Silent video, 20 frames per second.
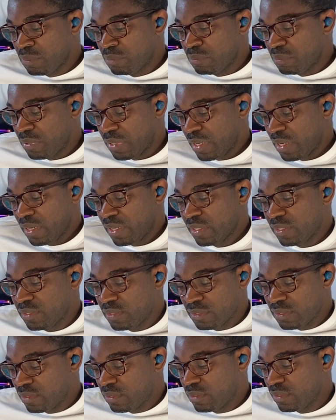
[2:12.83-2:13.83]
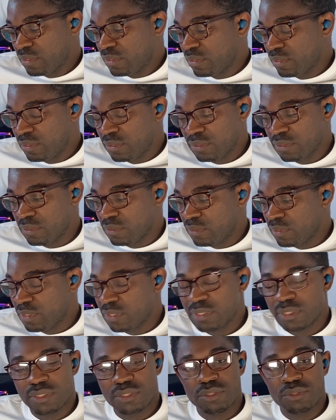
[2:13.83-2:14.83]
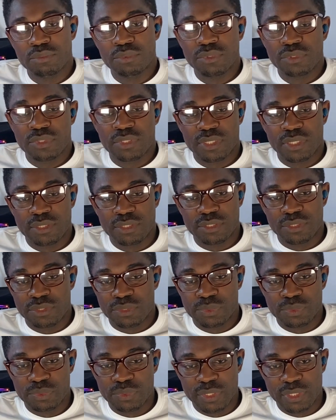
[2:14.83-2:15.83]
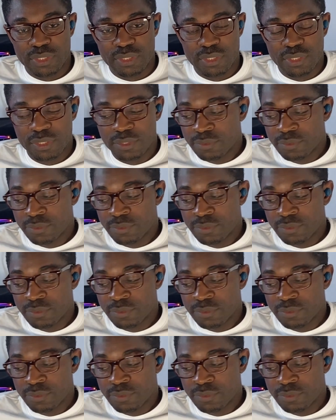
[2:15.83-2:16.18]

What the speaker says: buy the audiobooks and just read.